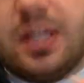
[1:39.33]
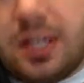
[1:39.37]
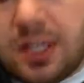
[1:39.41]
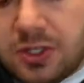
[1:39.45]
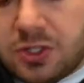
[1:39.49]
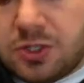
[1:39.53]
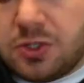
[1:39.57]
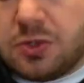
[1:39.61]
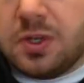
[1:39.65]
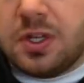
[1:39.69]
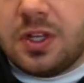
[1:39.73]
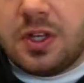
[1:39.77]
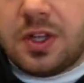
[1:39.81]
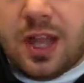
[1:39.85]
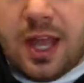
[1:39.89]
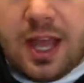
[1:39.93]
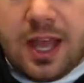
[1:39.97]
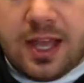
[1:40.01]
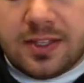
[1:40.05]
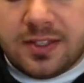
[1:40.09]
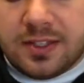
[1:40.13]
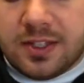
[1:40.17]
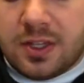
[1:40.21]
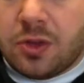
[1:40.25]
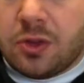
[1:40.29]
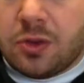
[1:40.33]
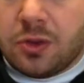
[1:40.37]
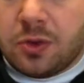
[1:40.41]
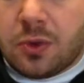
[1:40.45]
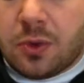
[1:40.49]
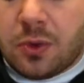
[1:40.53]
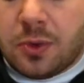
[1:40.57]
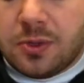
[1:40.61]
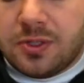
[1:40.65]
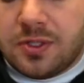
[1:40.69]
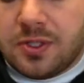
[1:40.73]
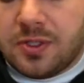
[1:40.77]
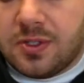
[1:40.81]
a history class, and other
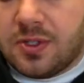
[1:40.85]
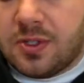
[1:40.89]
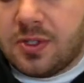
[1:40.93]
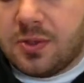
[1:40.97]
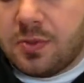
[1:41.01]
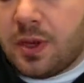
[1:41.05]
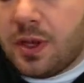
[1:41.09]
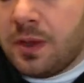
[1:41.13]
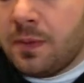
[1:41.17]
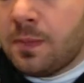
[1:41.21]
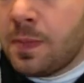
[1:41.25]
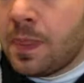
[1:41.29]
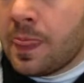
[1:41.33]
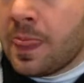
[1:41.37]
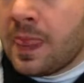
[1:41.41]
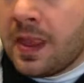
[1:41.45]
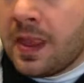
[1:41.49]
courses as well.